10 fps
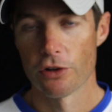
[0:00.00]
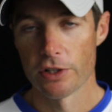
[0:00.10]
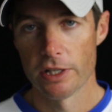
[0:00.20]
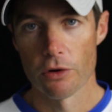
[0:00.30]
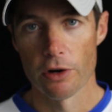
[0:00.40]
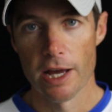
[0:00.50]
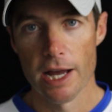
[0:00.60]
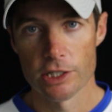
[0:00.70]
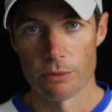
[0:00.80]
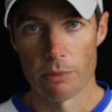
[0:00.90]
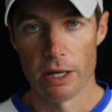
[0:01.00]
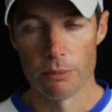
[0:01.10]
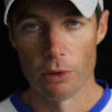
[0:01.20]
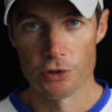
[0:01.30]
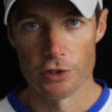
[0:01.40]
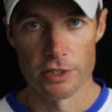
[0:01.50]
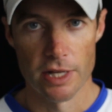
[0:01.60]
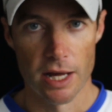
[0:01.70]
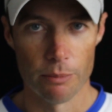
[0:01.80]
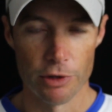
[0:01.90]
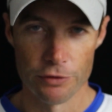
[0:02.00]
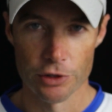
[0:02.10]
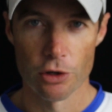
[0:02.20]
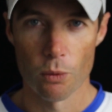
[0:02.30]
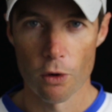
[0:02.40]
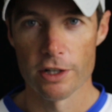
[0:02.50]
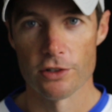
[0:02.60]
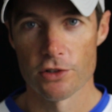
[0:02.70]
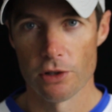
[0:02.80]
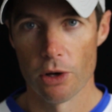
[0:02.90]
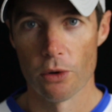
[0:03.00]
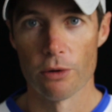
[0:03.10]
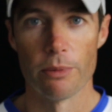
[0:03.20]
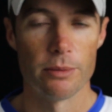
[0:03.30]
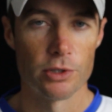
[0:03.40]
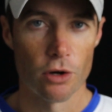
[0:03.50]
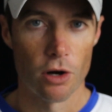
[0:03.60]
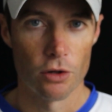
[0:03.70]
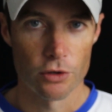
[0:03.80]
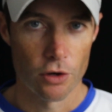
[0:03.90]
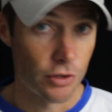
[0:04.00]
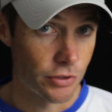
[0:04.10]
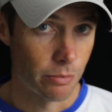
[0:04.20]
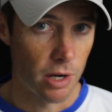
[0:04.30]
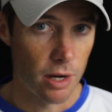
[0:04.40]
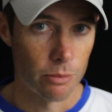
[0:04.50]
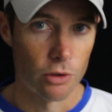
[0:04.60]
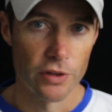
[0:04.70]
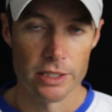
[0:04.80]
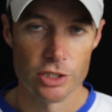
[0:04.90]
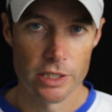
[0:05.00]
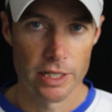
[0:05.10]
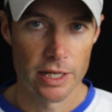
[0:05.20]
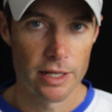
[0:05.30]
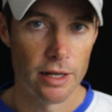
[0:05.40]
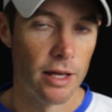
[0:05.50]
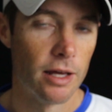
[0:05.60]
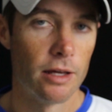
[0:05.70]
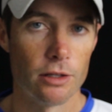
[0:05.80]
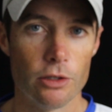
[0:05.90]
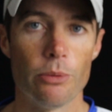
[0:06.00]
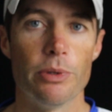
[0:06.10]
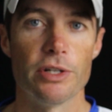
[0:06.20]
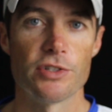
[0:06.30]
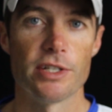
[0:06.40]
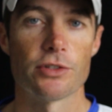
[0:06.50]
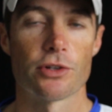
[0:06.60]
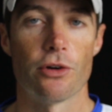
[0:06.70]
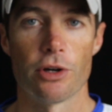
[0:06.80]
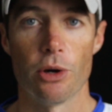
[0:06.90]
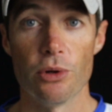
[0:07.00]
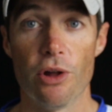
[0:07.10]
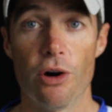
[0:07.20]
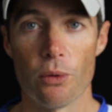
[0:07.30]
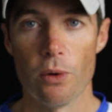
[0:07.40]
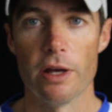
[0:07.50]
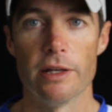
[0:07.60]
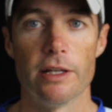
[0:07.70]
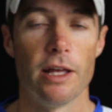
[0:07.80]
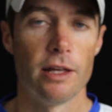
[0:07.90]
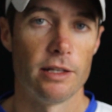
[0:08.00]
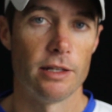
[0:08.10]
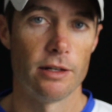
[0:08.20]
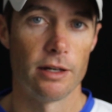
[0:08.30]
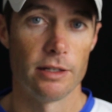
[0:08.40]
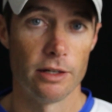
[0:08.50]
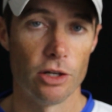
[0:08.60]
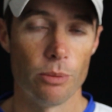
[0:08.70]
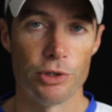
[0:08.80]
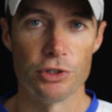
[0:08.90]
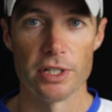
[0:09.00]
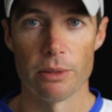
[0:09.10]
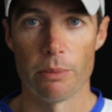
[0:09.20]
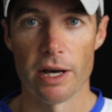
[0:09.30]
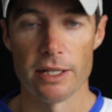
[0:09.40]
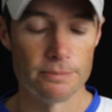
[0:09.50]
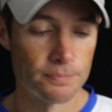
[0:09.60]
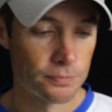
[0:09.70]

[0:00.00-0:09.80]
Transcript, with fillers: gonna get a reaction bite most of the time, but if you're gonna work it slower, maybe crawl it across the bottom on that jig head, a little bit of scent's gonna go a long way in, uh, helping you get a bite.